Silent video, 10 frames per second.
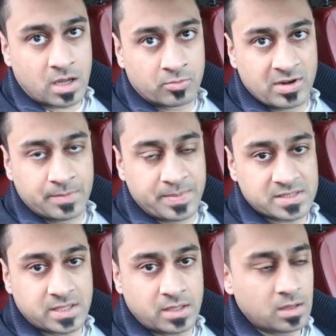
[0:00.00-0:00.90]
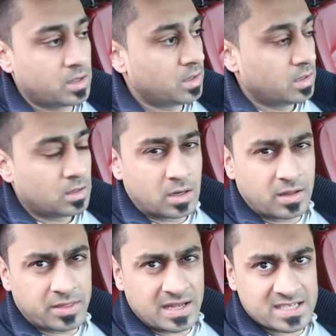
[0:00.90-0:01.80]
They are really busy. I
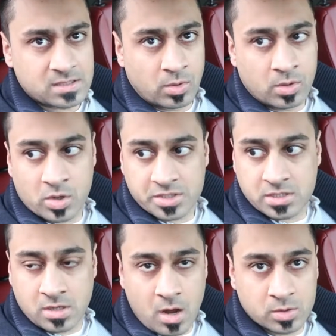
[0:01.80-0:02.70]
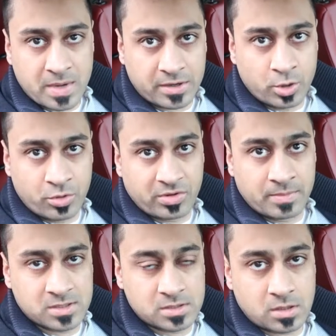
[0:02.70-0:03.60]
don't think last time we washed this car was about 2-3
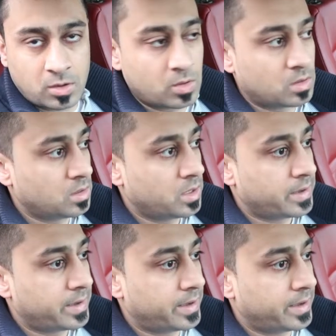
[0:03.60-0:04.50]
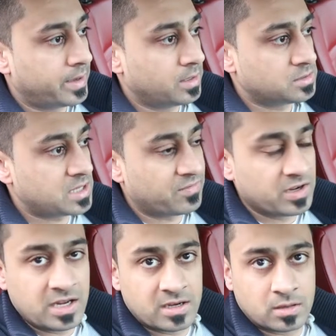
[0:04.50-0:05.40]
months ago. It's
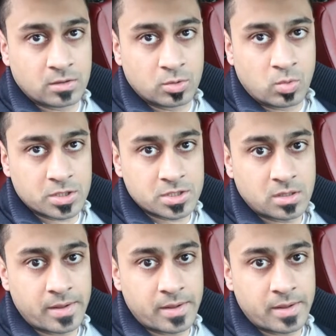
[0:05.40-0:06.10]
definitely needed a good wash.